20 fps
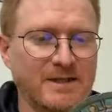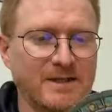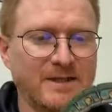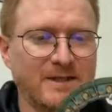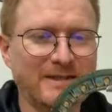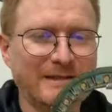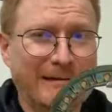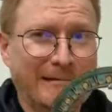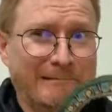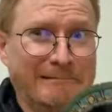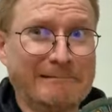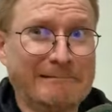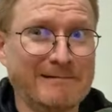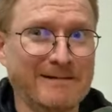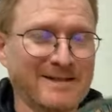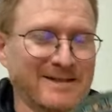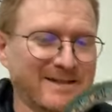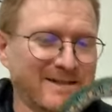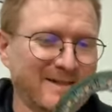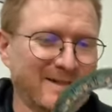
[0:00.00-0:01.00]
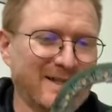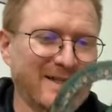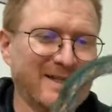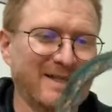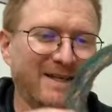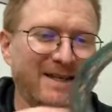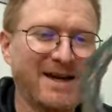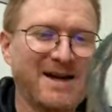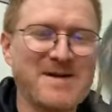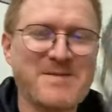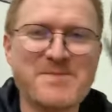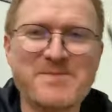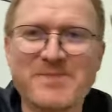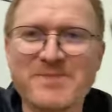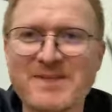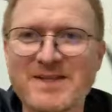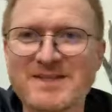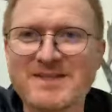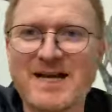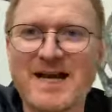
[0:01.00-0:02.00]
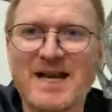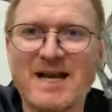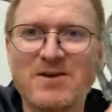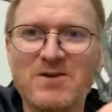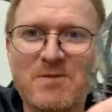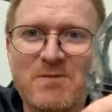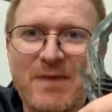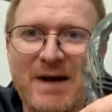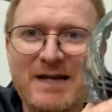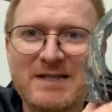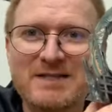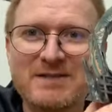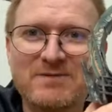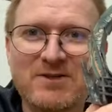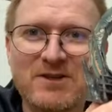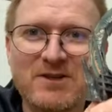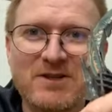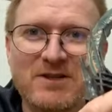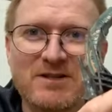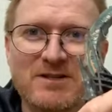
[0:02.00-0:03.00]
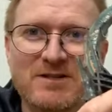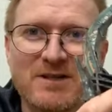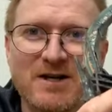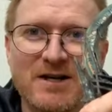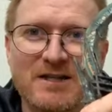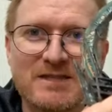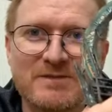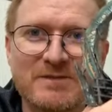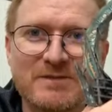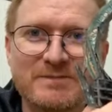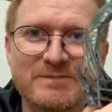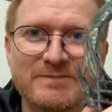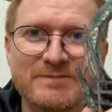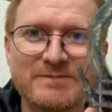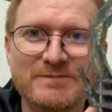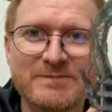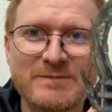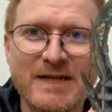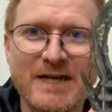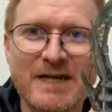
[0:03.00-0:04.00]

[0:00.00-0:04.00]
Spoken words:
The Tallow are massive. Look at the size of them,